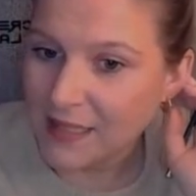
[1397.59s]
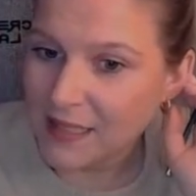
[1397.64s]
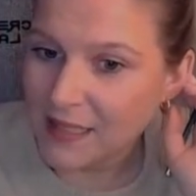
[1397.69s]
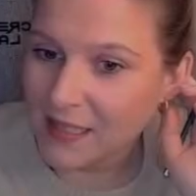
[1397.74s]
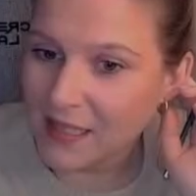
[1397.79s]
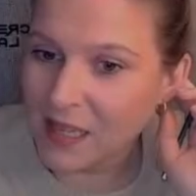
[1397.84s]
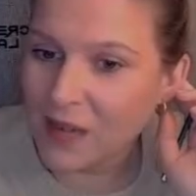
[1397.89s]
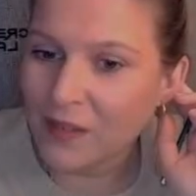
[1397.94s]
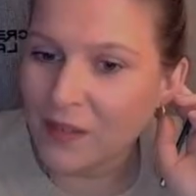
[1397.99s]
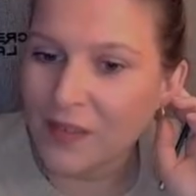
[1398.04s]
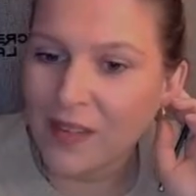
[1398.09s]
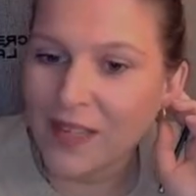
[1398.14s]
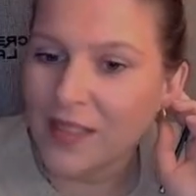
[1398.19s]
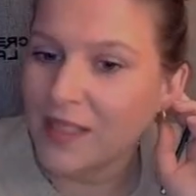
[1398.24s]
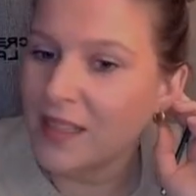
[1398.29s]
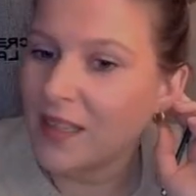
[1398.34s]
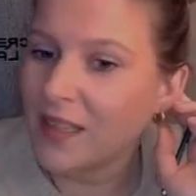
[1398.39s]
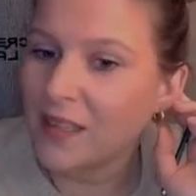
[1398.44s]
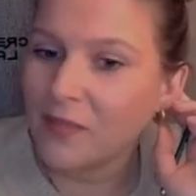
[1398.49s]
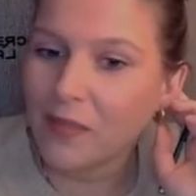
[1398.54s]
It's already a
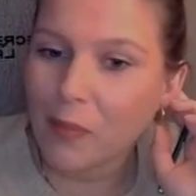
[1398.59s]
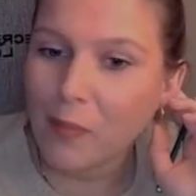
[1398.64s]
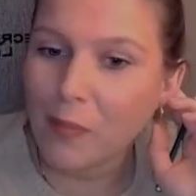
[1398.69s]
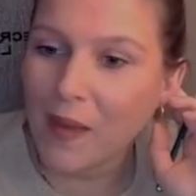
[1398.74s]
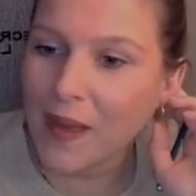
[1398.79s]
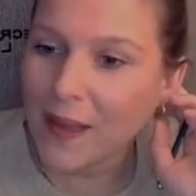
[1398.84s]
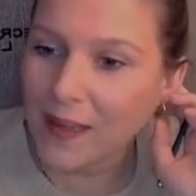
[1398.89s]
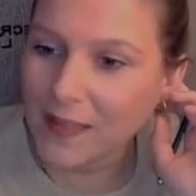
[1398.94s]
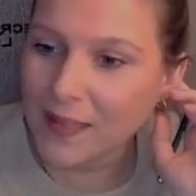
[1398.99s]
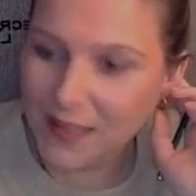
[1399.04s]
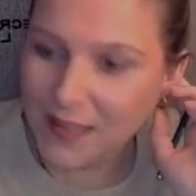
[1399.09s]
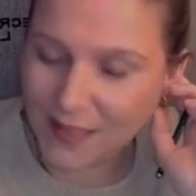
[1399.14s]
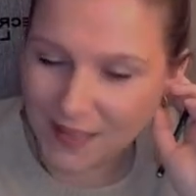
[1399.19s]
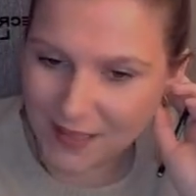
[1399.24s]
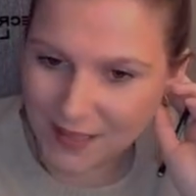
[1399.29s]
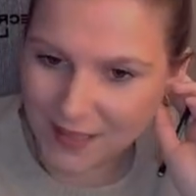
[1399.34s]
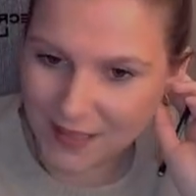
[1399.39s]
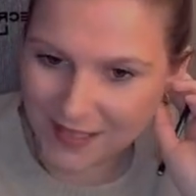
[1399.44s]
thing of the past.